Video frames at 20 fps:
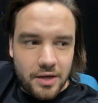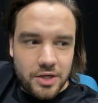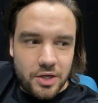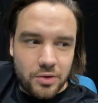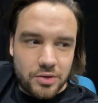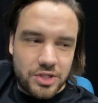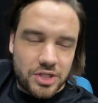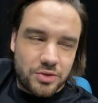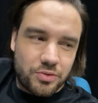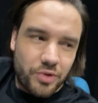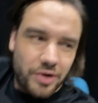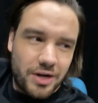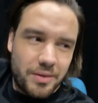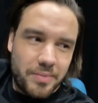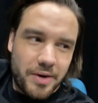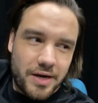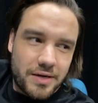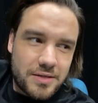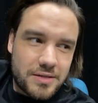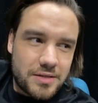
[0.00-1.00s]
Yours is really
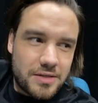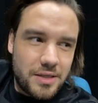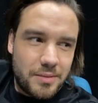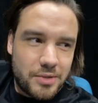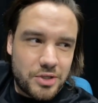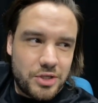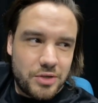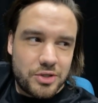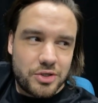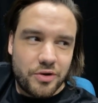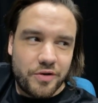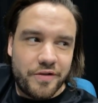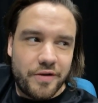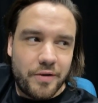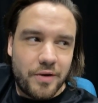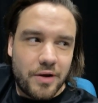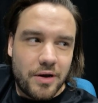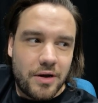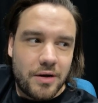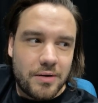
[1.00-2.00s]
bad. You must use your
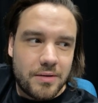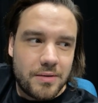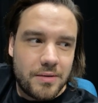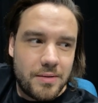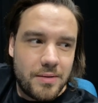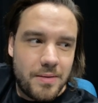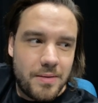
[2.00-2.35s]
phone a lot.